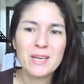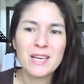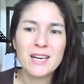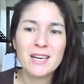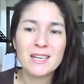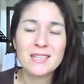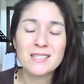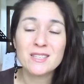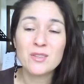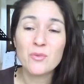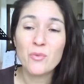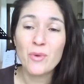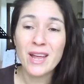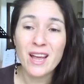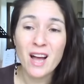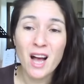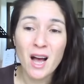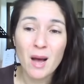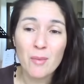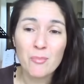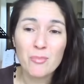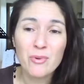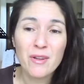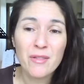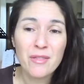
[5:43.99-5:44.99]
because the
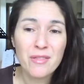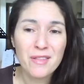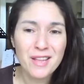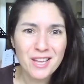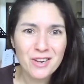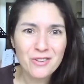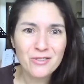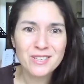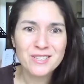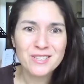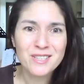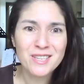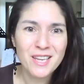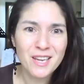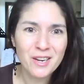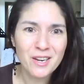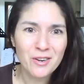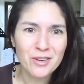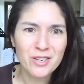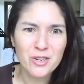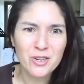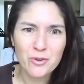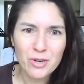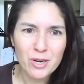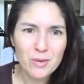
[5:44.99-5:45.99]
way opera theater is
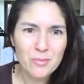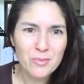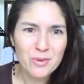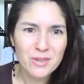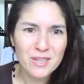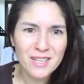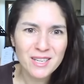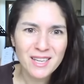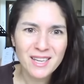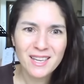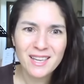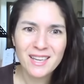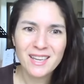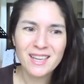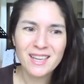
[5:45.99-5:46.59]
here in Europe,